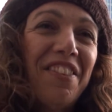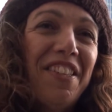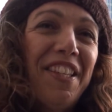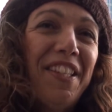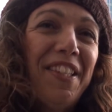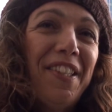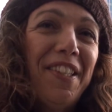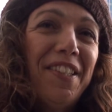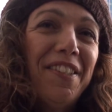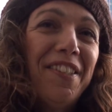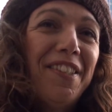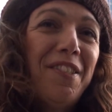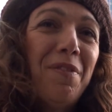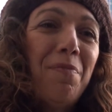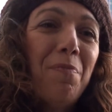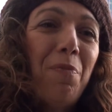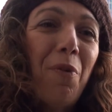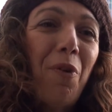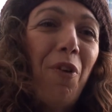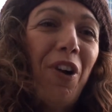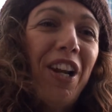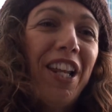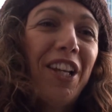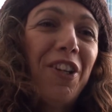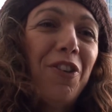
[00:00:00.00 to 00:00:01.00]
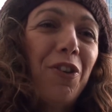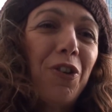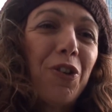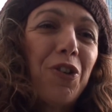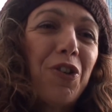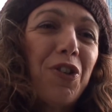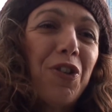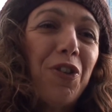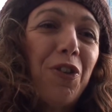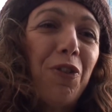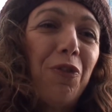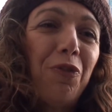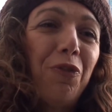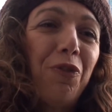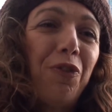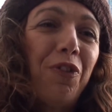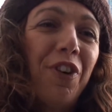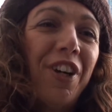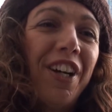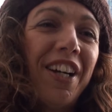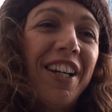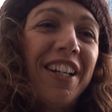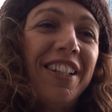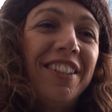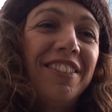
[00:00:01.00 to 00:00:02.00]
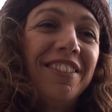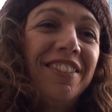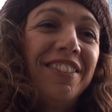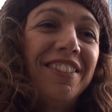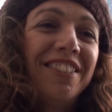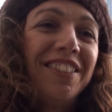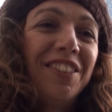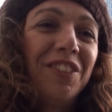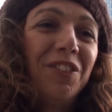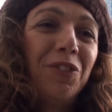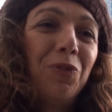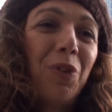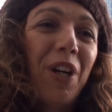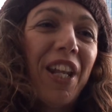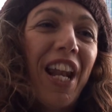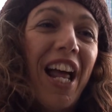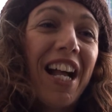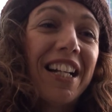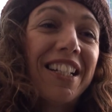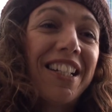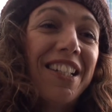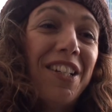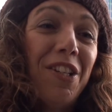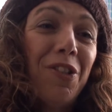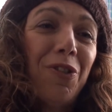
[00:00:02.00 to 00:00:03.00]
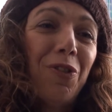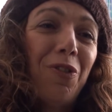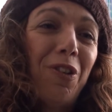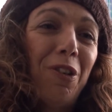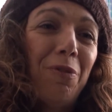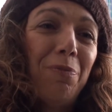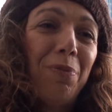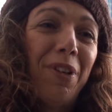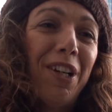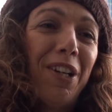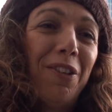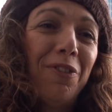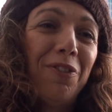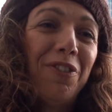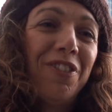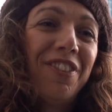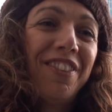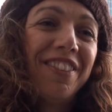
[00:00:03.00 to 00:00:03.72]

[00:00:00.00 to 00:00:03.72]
this symbolic notion of what acting is all about.